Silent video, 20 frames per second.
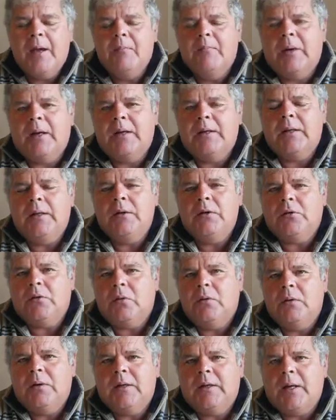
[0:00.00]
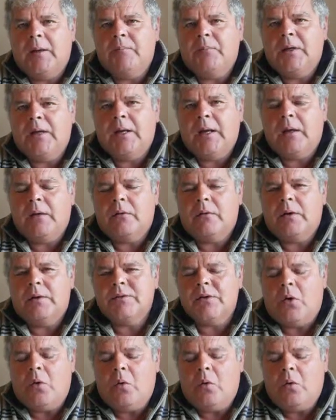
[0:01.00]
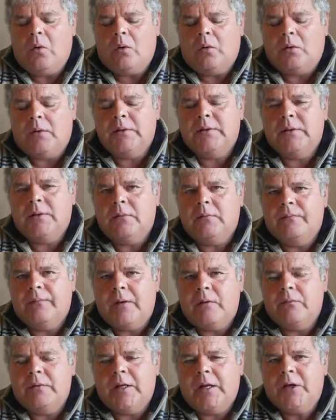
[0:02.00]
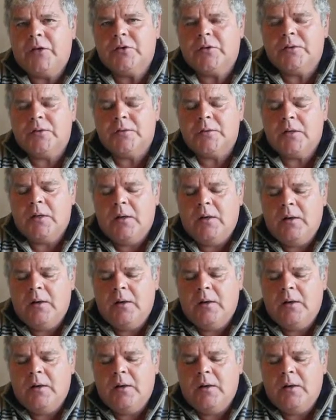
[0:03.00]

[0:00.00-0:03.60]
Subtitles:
But it didn't truly come together as a whole until Foundations.